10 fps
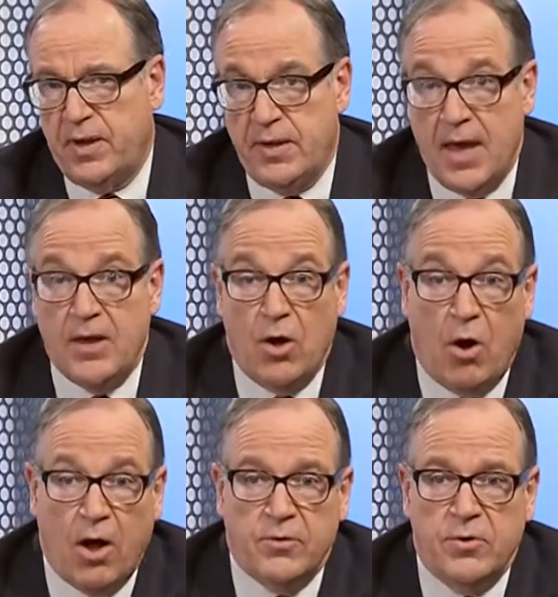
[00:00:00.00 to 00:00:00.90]
say, yeah, you
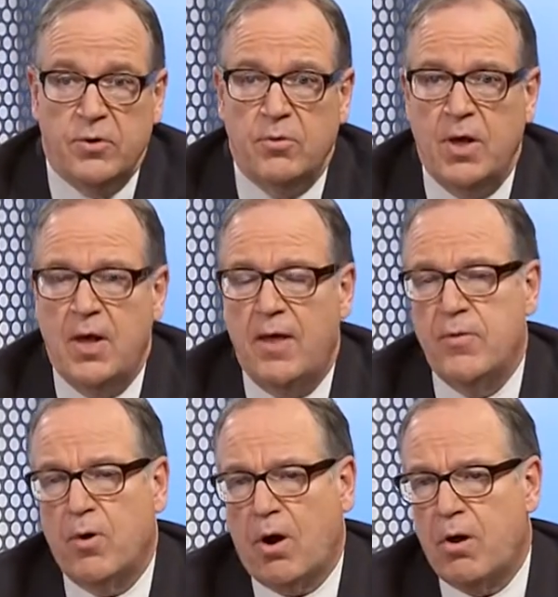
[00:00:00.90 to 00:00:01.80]
ought to.
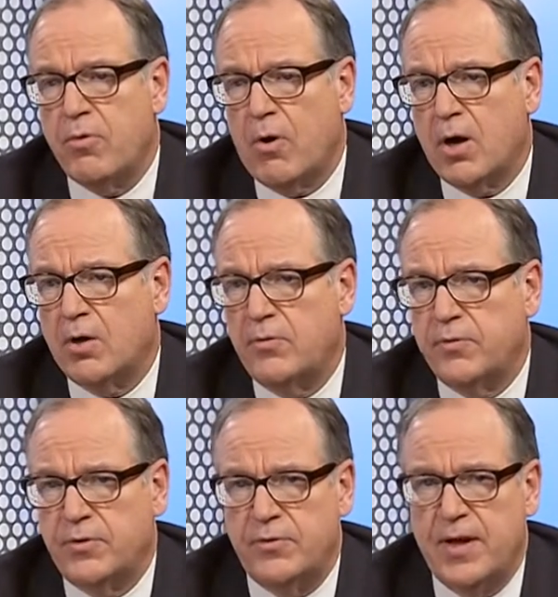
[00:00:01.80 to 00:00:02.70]
And there are other
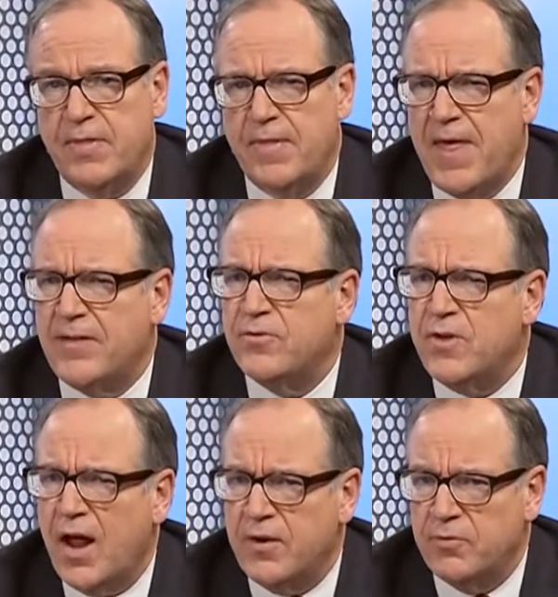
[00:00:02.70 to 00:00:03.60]
articles that say that
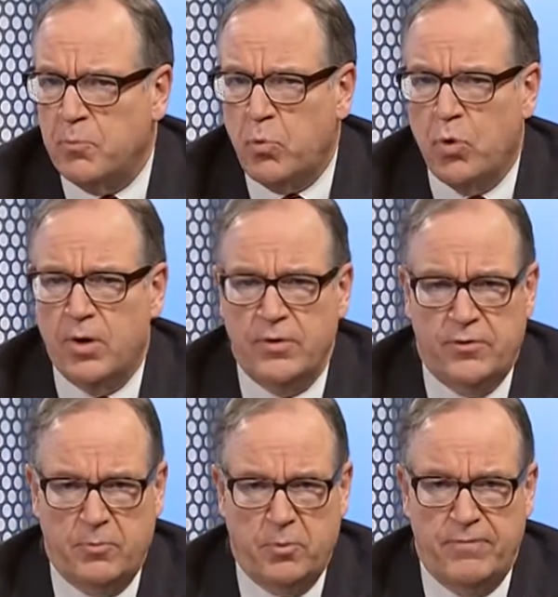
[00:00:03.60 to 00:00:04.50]
that's not as important
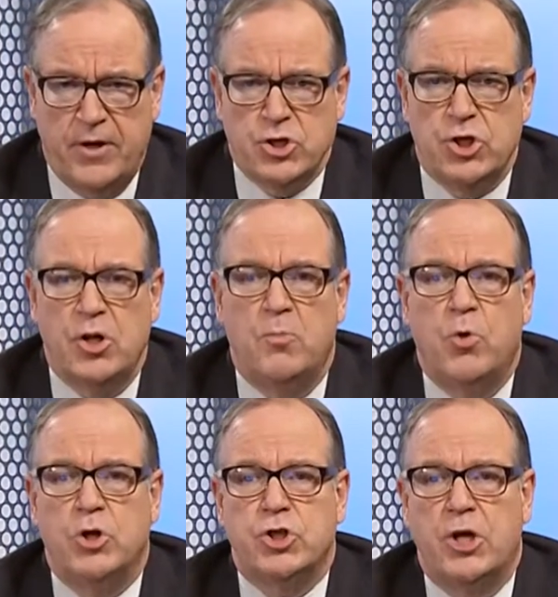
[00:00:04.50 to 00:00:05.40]
as the prevention in a
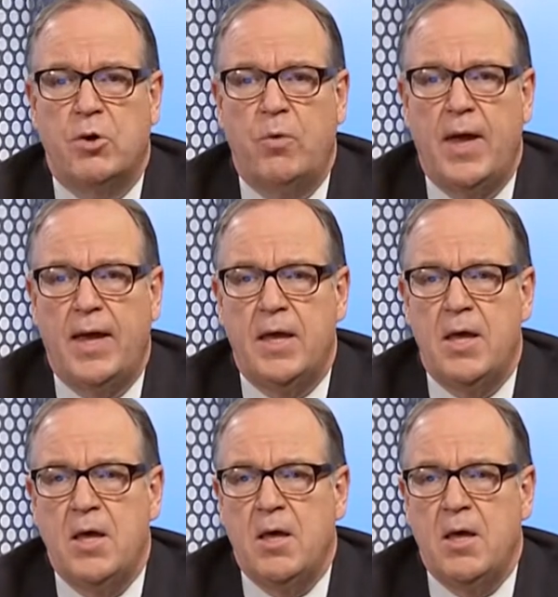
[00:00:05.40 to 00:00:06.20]
more general way.